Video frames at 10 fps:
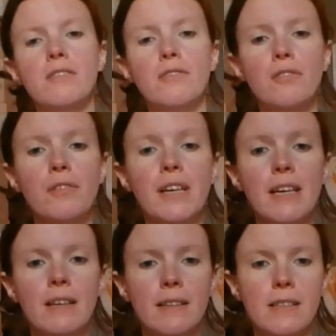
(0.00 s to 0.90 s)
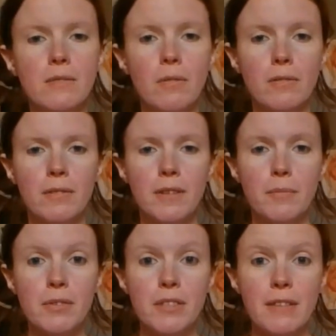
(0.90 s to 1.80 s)
3, this is what the
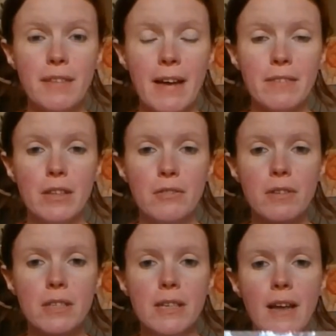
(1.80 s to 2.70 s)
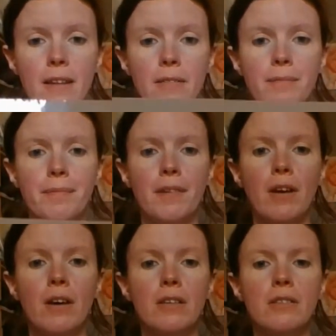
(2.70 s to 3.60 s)
beauty of having the 3 together.
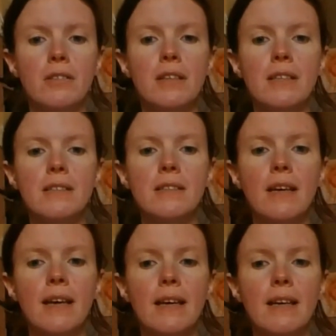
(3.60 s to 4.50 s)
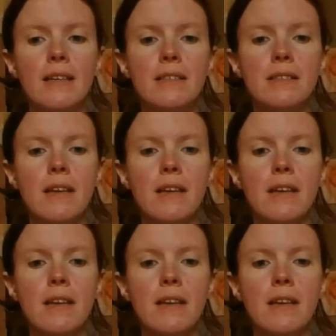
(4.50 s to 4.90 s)
So this is